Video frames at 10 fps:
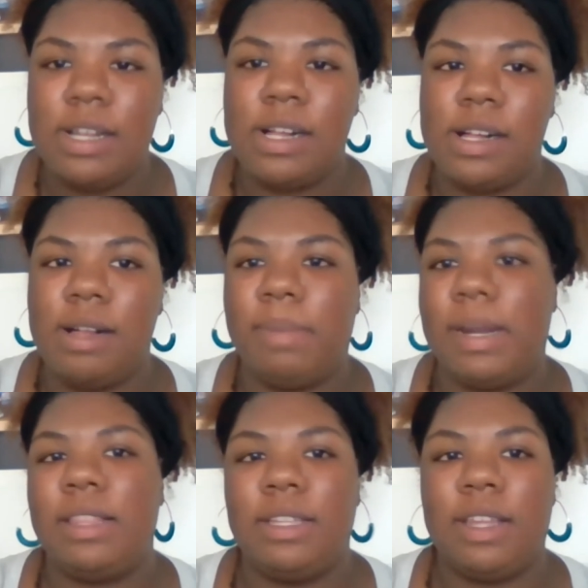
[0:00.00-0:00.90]
But I
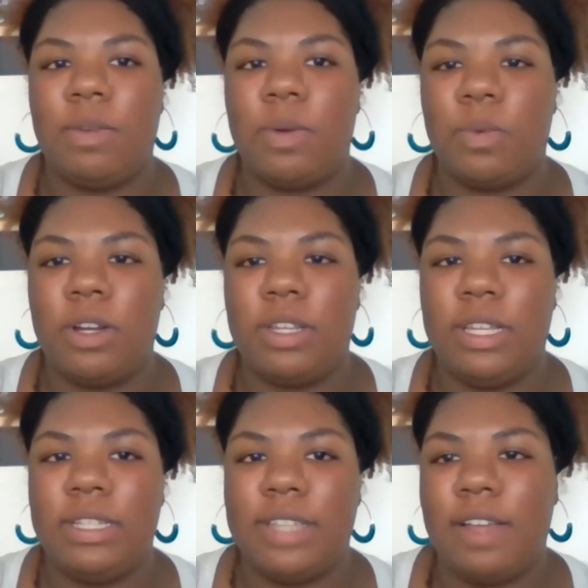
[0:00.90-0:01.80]
think that we're
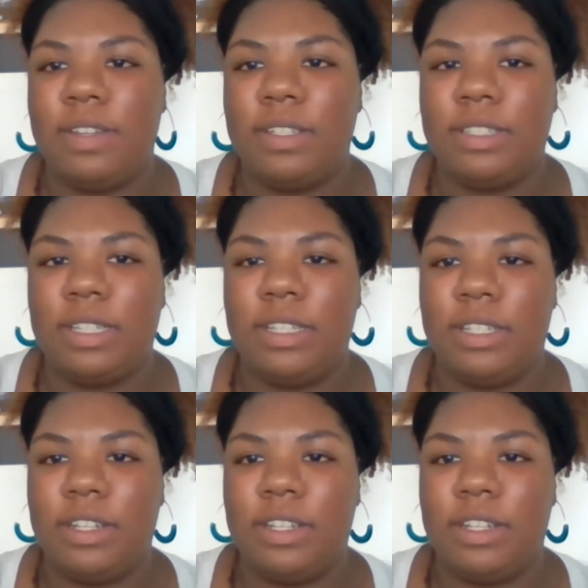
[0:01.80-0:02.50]
working definitely,